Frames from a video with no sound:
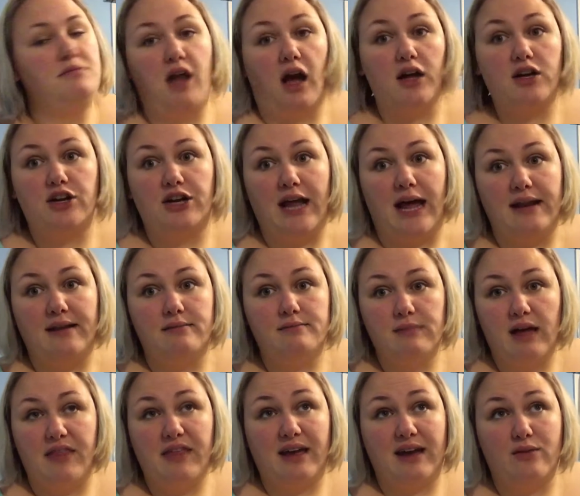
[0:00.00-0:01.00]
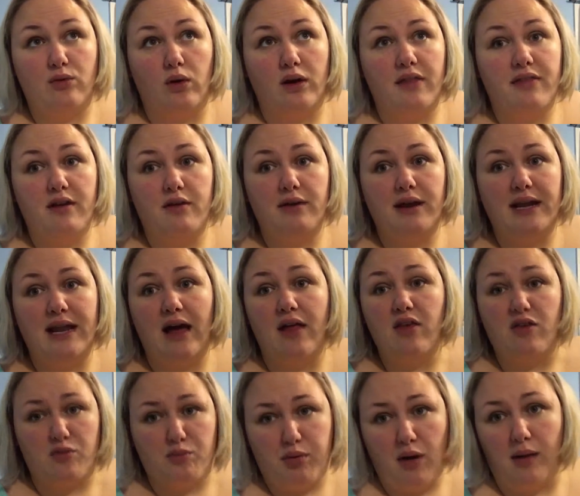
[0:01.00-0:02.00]
not good at it. I think I have one in there right now
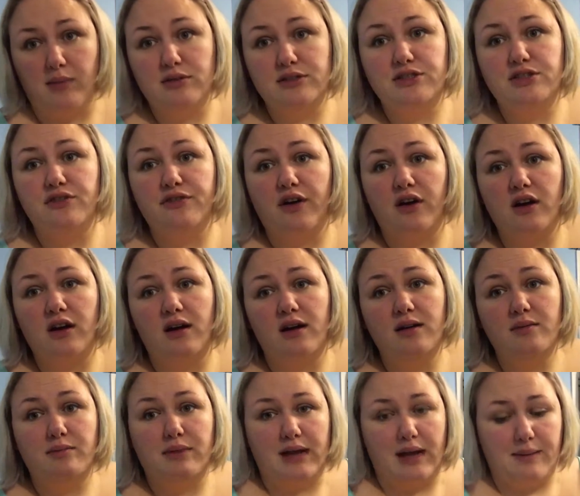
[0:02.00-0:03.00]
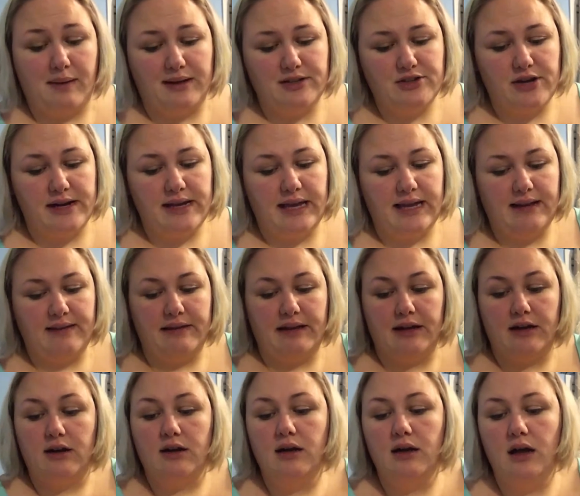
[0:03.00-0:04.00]
that's probably too far gone, but I might try to eat it
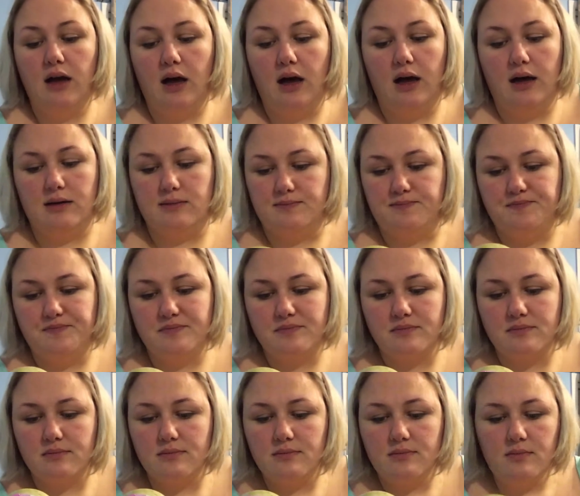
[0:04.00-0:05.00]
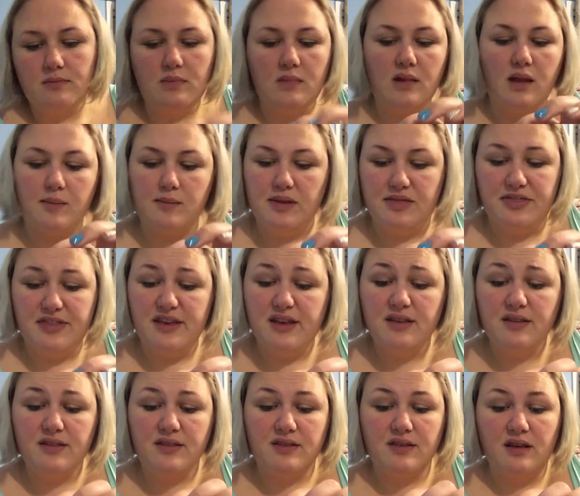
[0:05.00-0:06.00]
later. But
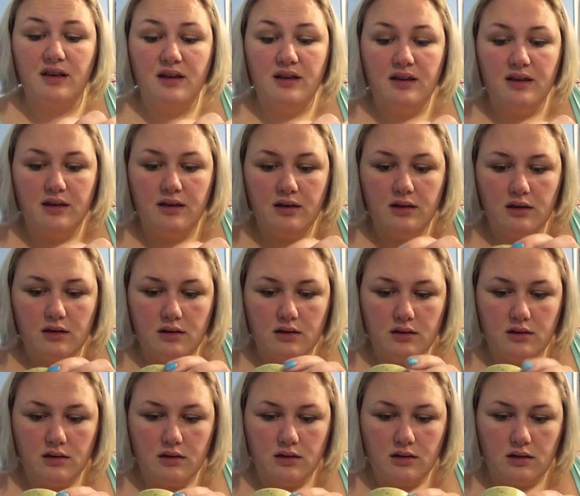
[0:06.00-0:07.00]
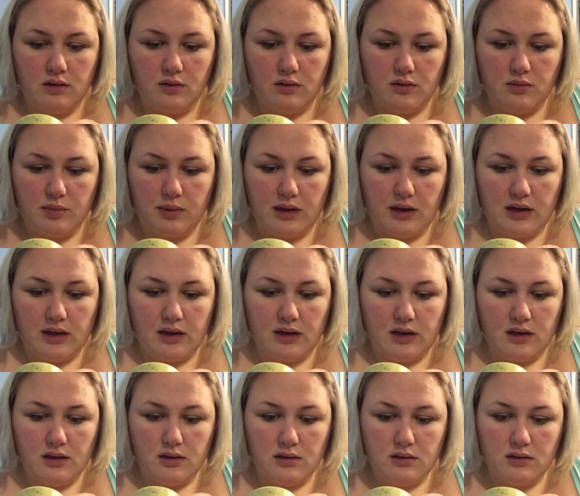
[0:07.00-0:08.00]
this, used
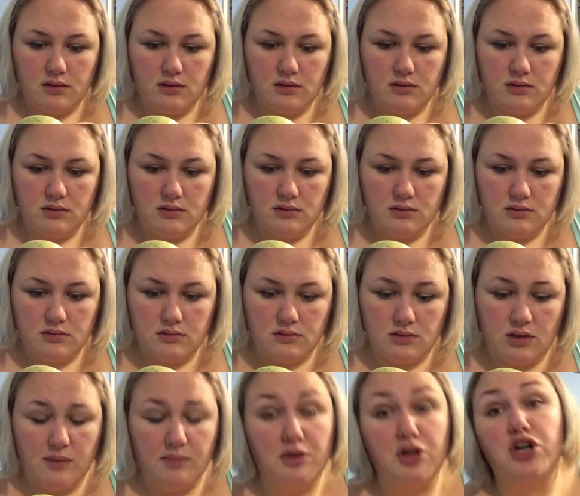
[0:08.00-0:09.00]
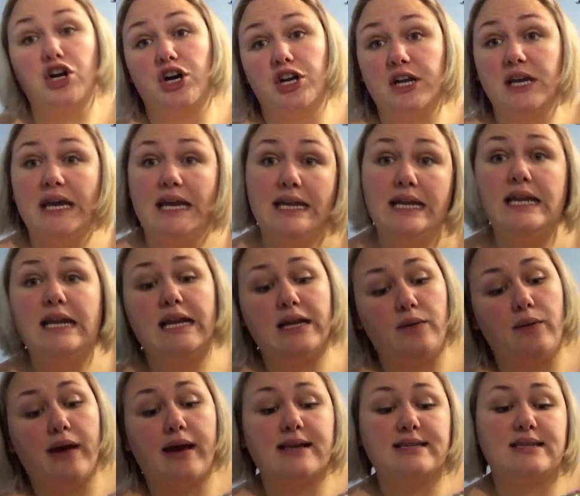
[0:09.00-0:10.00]
by, well, I'm gonna eat it
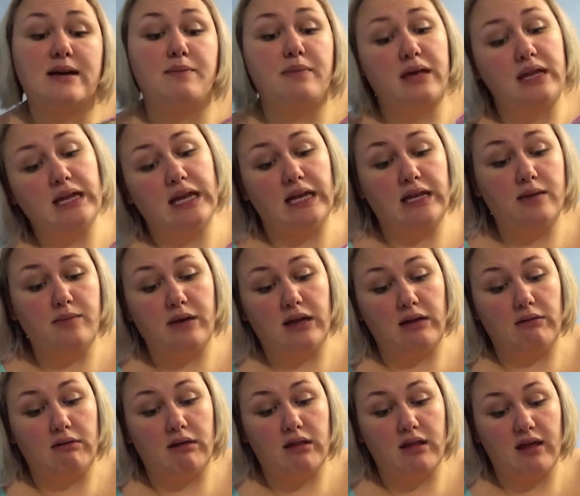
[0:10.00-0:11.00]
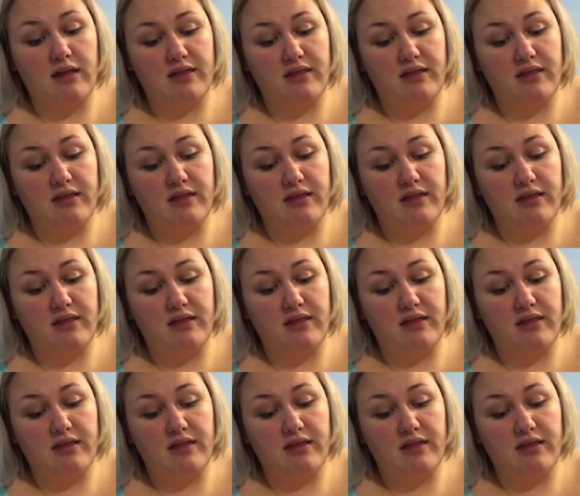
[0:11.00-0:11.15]
anyway because I've been eating them anyway.